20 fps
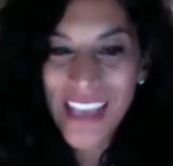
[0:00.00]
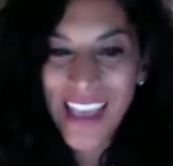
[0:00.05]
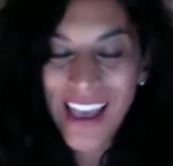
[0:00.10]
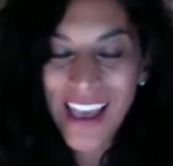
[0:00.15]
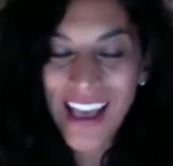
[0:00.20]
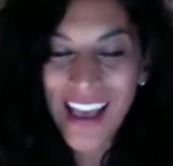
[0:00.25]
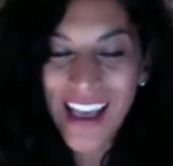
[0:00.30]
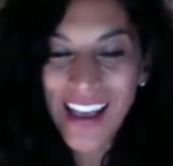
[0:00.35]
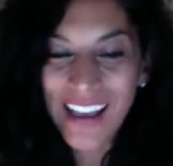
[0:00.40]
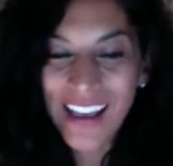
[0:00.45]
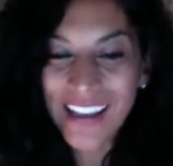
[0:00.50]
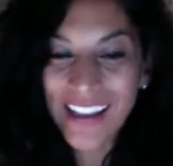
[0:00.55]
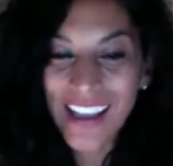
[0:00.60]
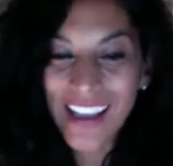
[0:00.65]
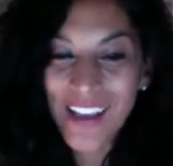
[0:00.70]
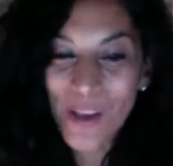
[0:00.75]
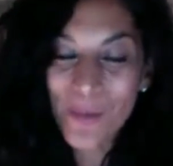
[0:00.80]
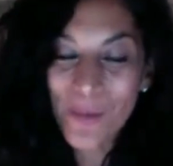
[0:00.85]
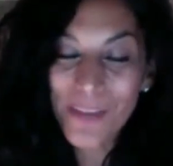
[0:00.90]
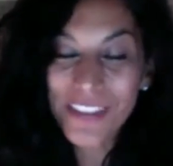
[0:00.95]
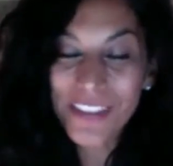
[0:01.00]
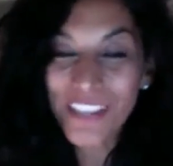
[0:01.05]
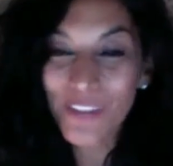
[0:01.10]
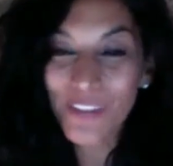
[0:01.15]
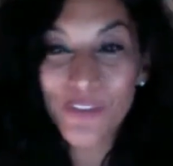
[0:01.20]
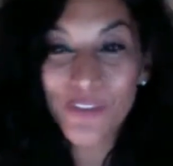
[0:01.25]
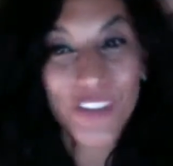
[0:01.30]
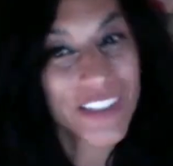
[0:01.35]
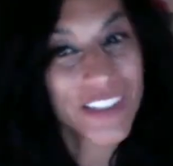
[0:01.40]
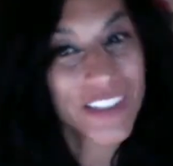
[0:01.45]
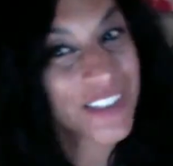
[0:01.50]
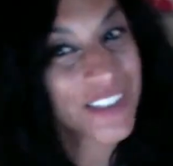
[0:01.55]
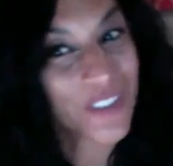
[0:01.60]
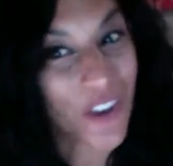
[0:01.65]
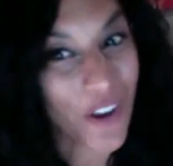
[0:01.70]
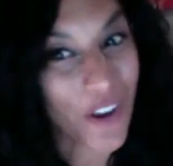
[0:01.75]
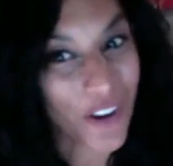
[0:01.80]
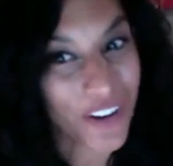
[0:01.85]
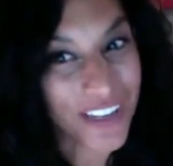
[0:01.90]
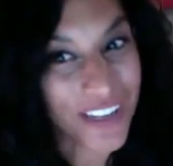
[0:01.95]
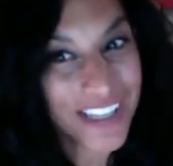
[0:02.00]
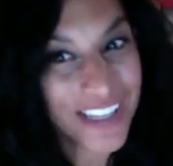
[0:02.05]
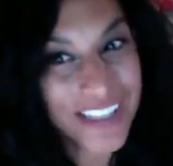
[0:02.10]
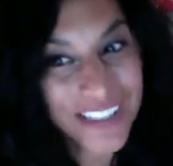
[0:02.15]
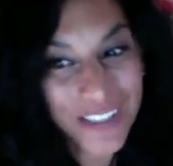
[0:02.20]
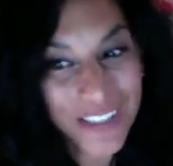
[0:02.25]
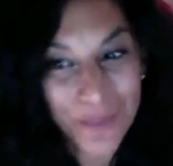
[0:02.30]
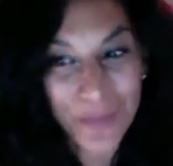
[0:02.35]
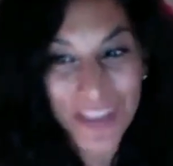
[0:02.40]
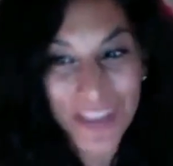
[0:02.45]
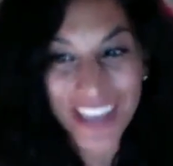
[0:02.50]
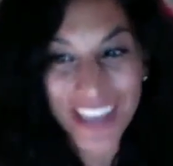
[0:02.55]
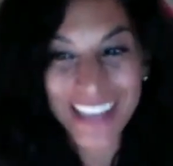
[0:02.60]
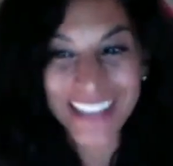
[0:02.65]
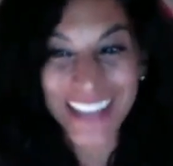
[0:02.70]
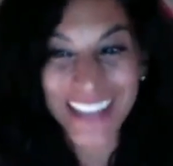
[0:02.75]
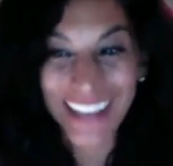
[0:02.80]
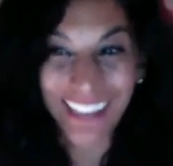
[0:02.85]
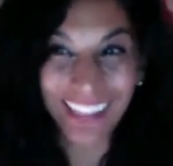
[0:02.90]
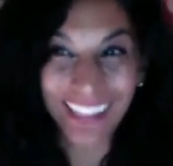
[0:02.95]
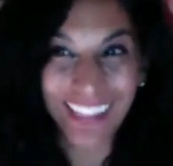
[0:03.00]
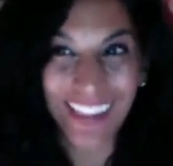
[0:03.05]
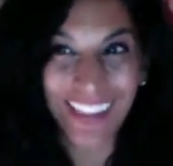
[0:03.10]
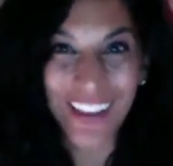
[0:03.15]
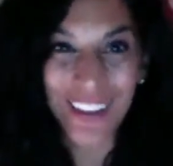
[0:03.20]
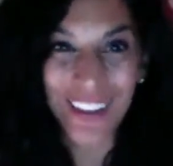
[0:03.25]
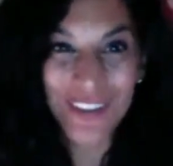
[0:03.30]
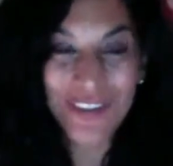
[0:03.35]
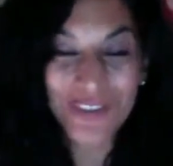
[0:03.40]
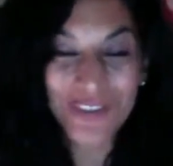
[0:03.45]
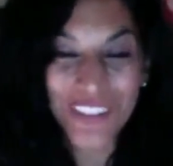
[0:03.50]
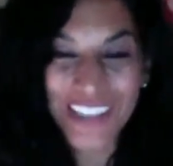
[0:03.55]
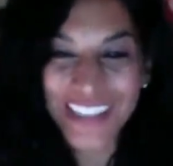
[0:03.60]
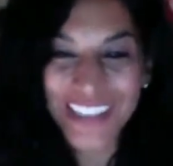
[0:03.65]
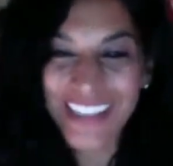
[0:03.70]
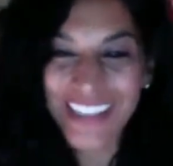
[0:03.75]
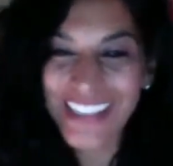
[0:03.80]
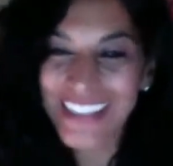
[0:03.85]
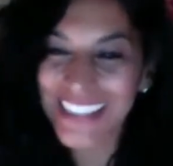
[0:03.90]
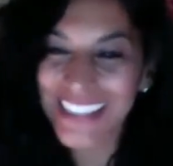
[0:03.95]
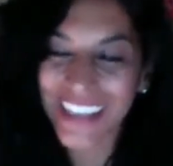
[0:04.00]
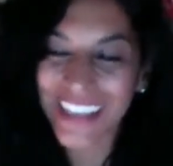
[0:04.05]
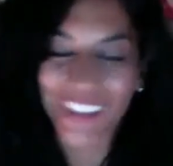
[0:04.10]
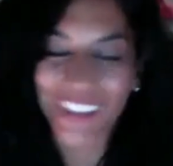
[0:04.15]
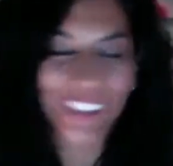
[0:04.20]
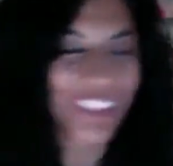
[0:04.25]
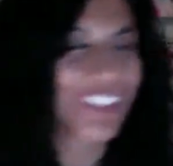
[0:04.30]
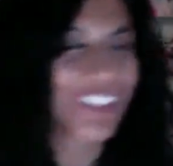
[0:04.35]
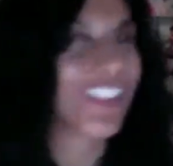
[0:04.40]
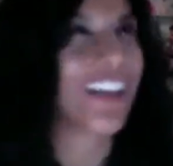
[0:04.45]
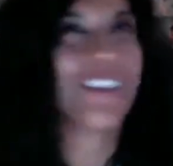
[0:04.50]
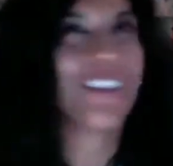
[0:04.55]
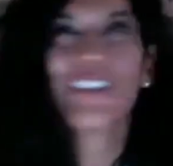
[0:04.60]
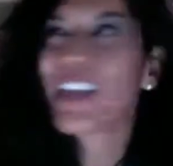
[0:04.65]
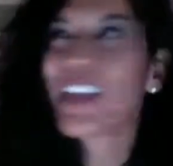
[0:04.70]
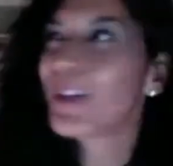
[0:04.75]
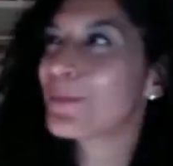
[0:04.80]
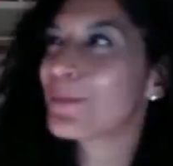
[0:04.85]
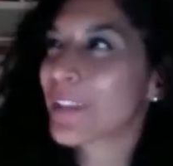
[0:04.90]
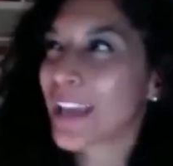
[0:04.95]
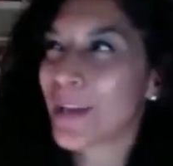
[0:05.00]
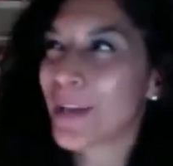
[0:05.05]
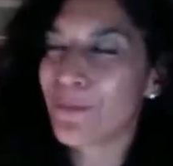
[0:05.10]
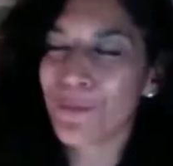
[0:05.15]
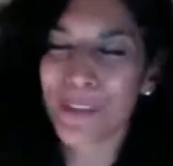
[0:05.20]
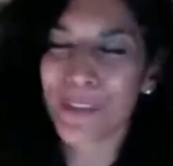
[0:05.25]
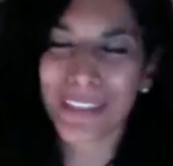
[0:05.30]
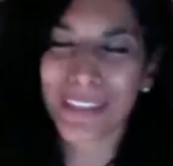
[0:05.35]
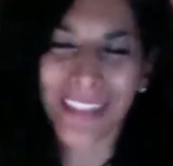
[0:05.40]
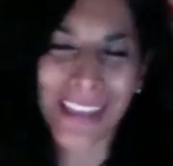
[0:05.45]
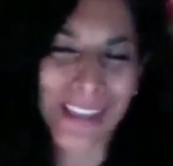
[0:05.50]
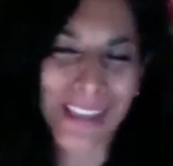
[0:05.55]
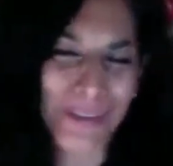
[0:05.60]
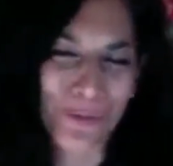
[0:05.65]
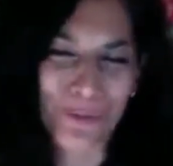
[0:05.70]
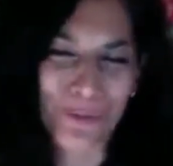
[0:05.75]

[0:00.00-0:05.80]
I call myself a fitness artist because I love fitness and I love coming up with like